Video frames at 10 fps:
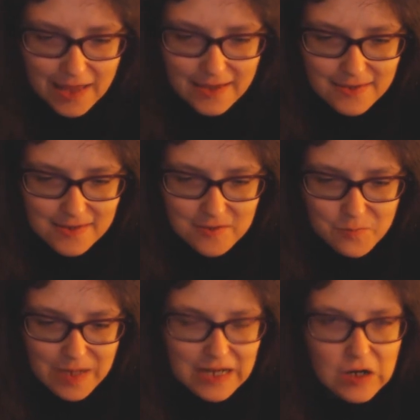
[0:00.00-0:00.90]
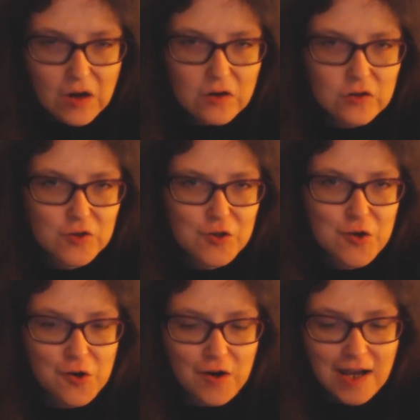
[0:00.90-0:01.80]
and then there's a big locked
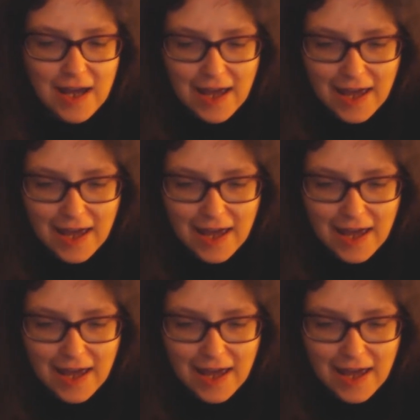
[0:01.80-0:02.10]
door,